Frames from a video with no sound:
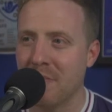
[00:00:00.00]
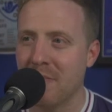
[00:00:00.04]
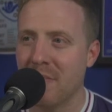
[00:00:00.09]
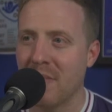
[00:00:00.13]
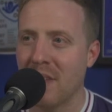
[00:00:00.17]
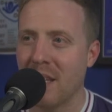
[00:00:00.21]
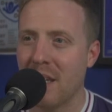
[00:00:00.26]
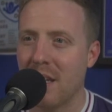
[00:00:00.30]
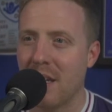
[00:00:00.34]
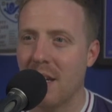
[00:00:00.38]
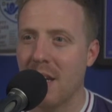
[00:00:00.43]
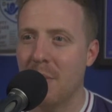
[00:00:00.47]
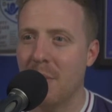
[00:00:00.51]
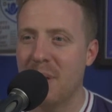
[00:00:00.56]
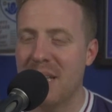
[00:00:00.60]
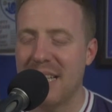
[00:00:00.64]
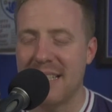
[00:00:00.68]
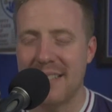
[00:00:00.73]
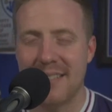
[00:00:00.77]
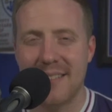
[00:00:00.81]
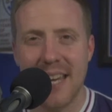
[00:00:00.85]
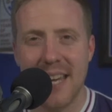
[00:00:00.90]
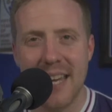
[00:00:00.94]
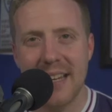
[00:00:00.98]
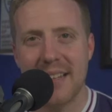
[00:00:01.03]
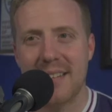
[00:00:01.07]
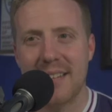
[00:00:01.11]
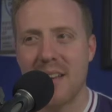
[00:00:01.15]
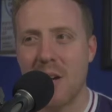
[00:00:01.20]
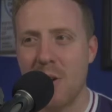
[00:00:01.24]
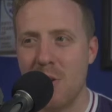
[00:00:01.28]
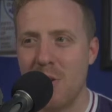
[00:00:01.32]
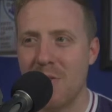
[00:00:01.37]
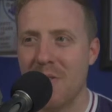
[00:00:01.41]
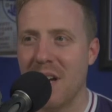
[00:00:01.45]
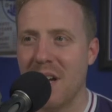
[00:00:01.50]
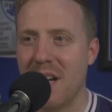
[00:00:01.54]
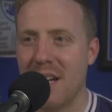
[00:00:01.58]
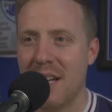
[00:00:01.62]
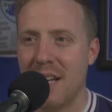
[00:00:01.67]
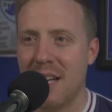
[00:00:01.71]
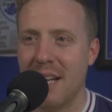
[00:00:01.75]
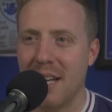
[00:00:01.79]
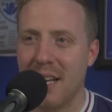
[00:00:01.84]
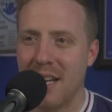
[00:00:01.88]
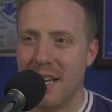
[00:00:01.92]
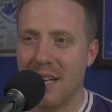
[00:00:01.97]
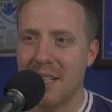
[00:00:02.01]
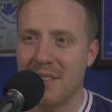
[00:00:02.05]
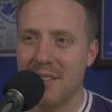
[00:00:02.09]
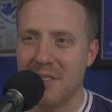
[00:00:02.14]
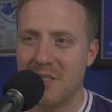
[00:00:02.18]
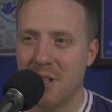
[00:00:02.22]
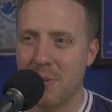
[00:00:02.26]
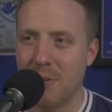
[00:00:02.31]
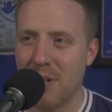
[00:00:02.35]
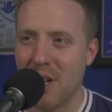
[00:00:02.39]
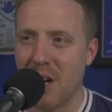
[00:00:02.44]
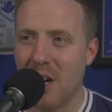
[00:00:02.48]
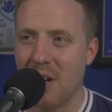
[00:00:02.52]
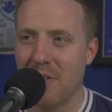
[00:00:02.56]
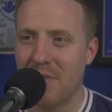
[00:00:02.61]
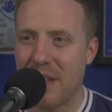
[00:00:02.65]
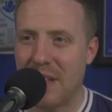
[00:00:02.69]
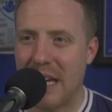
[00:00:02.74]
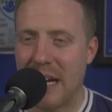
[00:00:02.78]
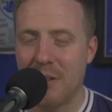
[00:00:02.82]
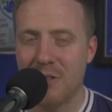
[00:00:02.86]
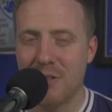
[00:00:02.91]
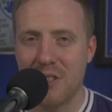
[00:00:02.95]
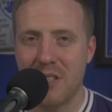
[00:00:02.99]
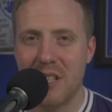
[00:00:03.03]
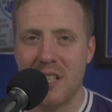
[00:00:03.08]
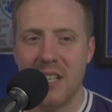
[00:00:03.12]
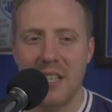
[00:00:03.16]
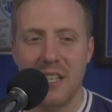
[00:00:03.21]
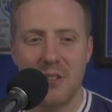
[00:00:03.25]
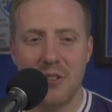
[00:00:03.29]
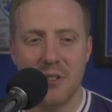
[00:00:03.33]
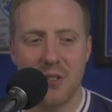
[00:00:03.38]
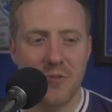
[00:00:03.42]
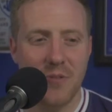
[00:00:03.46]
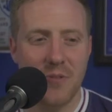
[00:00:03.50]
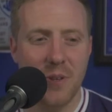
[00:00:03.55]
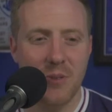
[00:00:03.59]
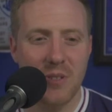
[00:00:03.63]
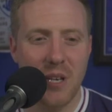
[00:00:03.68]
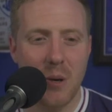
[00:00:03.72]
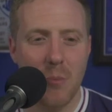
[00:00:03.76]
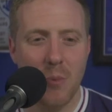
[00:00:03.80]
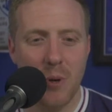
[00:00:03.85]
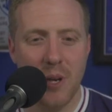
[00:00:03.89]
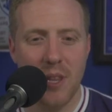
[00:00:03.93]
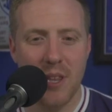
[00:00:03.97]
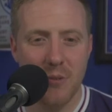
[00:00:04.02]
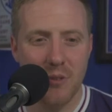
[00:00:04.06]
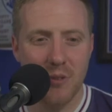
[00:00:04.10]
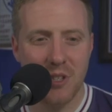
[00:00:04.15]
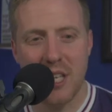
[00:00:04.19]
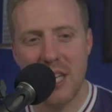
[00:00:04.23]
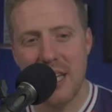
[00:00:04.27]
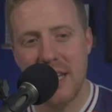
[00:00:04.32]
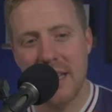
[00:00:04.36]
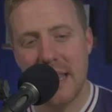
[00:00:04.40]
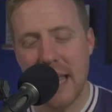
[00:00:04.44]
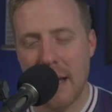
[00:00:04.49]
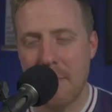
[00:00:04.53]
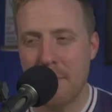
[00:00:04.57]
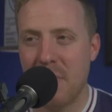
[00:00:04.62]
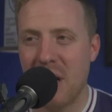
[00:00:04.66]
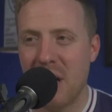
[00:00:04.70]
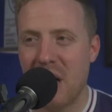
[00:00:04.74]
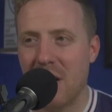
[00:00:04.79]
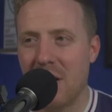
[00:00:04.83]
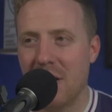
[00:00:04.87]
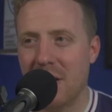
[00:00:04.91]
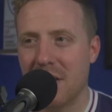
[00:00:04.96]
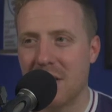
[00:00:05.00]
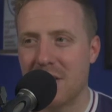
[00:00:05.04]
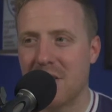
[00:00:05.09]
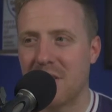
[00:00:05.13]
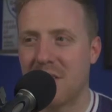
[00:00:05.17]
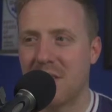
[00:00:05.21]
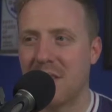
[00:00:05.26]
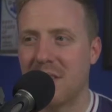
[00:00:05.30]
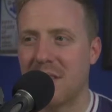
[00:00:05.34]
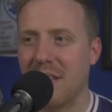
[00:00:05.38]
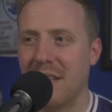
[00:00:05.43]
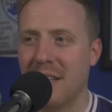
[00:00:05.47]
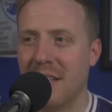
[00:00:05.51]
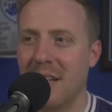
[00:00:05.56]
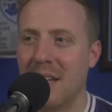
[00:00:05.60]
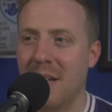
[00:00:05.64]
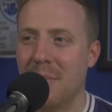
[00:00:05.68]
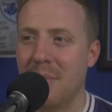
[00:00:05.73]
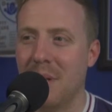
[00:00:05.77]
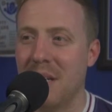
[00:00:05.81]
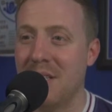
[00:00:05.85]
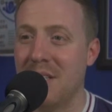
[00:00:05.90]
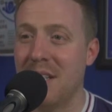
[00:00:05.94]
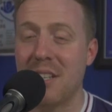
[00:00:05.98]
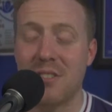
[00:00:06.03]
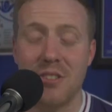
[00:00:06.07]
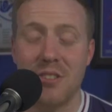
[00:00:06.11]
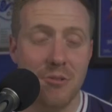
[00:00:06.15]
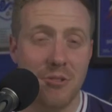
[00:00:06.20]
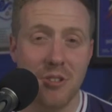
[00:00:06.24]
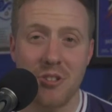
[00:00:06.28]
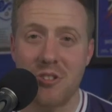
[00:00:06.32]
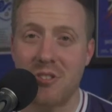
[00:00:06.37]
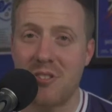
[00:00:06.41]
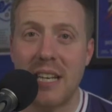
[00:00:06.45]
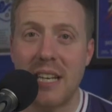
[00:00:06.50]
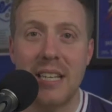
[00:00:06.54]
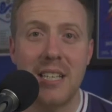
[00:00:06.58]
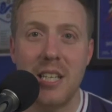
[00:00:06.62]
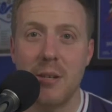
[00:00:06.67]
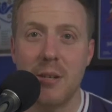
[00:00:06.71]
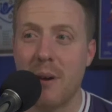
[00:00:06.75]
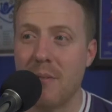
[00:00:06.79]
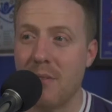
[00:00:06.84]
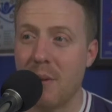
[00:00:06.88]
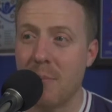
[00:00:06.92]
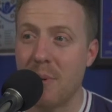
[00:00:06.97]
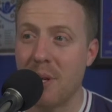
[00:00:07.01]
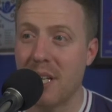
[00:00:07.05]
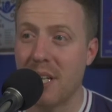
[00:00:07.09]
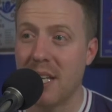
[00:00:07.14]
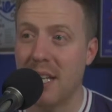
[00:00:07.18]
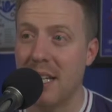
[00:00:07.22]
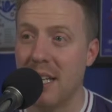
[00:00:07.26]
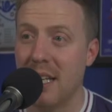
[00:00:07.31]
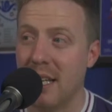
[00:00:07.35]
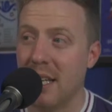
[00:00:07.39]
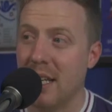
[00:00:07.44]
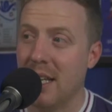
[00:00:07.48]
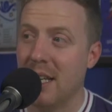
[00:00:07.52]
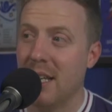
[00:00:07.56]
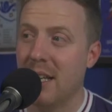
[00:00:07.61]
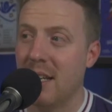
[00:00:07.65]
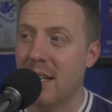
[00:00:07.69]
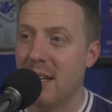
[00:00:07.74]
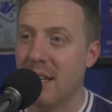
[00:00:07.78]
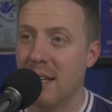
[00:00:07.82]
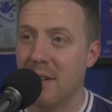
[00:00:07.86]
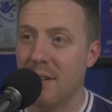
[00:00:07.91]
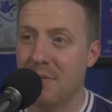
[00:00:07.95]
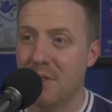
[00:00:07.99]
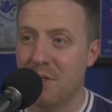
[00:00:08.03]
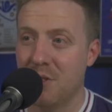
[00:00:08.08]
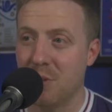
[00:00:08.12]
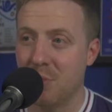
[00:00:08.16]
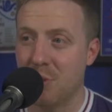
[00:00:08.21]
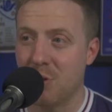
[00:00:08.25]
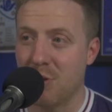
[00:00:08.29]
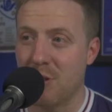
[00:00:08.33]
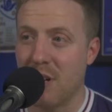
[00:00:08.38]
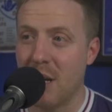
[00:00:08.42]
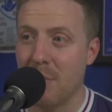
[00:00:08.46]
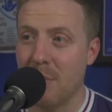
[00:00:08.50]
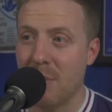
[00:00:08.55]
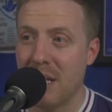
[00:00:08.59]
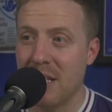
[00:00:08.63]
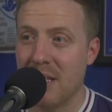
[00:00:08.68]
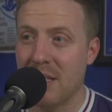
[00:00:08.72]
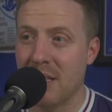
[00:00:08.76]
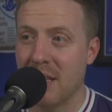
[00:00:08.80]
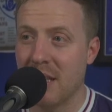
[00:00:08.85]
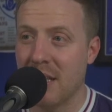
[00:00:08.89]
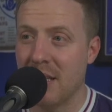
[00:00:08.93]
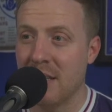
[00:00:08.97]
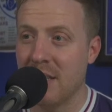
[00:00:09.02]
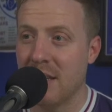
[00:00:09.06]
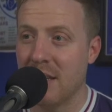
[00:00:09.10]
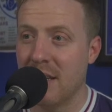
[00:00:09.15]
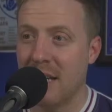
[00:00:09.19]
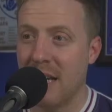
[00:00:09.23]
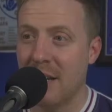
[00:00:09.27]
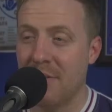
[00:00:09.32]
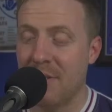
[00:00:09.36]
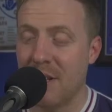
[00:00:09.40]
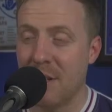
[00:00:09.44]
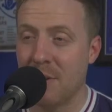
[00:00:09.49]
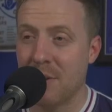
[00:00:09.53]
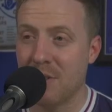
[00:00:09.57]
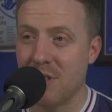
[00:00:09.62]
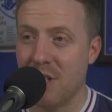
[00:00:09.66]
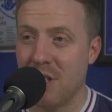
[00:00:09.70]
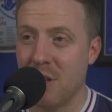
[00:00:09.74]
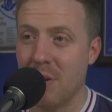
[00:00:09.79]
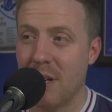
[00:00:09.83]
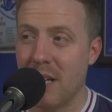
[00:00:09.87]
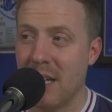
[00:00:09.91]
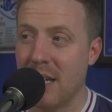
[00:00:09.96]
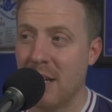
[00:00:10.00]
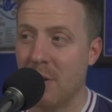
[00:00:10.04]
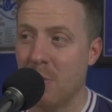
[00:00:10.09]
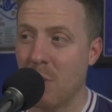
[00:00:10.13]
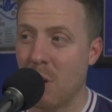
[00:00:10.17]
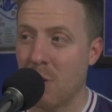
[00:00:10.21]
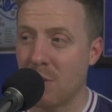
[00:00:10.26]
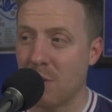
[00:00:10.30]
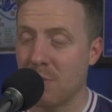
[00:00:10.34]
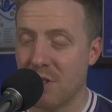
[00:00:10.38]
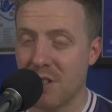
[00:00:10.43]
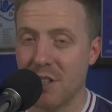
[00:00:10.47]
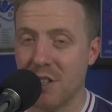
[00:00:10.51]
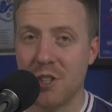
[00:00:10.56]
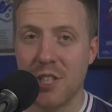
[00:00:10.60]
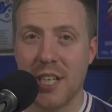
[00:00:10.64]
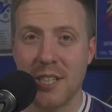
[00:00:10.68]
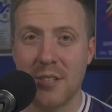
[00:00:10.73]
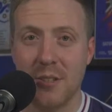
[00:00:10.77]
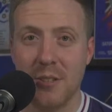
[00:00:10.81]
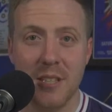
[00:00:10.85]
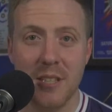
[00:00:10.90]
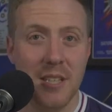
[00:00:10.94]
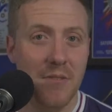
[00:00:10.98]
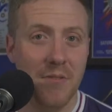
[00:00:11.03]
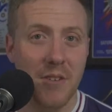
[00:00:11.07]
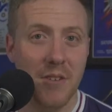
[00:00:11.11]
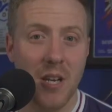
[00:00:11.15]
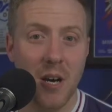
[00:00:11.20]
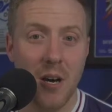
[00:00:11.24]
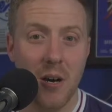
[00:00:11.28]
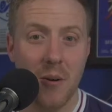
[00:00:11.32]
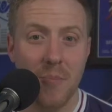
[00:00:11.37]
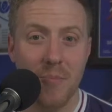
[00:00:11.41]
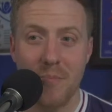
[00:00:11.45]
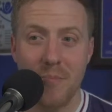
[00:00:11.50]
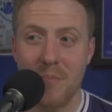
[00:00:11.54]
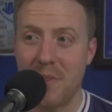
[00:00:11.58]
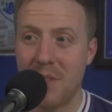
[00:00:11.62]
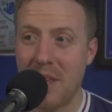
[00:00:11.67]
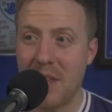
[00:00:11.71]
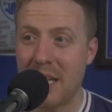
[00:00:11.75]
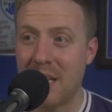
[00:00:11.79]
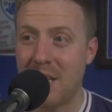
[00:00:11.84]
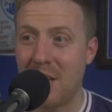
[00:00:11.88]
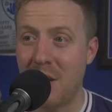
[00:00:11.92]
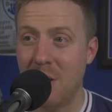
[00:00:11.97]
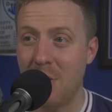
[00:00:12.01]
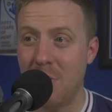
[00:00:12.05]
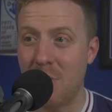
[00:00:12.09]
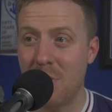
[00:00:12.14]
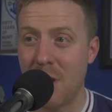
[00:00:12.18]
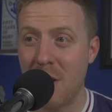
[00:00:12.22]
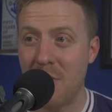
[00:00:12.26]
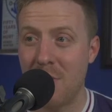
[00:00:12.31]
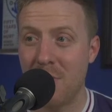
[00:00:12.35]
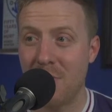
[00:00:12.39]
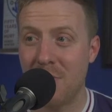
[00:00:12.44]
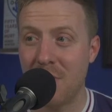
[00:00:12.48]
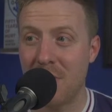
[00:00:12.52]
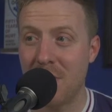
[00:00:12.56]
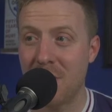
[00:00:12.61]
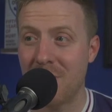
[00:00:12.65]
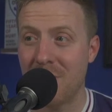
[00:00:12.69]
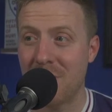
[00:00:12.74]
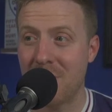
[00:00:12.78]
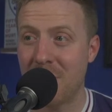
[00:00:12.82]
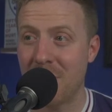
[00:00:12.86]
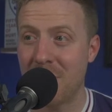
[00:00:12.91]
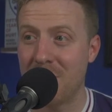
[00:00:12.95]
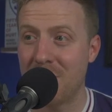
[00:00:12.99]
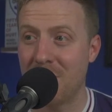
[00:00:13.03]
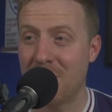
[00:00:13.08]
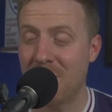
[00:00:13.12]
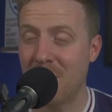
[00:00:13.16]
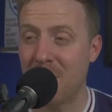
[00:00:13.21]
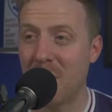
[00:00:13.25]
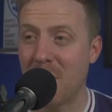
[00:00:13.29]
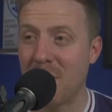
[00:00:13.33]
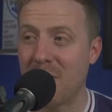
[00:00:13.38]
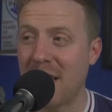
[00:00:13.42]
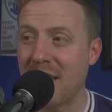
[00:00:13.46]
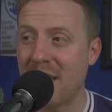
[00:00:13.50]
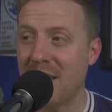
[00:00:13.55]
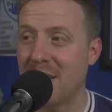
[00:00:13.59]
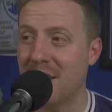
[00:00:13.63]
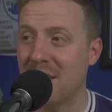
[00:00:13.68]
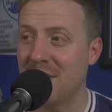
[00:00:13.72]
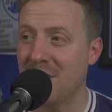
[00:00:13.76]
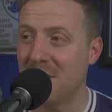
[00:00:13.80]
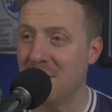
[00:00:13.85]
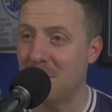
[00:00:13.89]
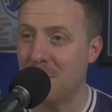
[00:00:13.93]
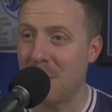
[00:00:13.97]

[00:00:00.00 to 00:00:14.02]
But it ticked over to 2,500 and it just feels like one of those key landmarks. And yes, I just thank you everybody for subscribing. And if anyone's new here, welcome to the channel. And if you're not, thank you though for my regulars. It's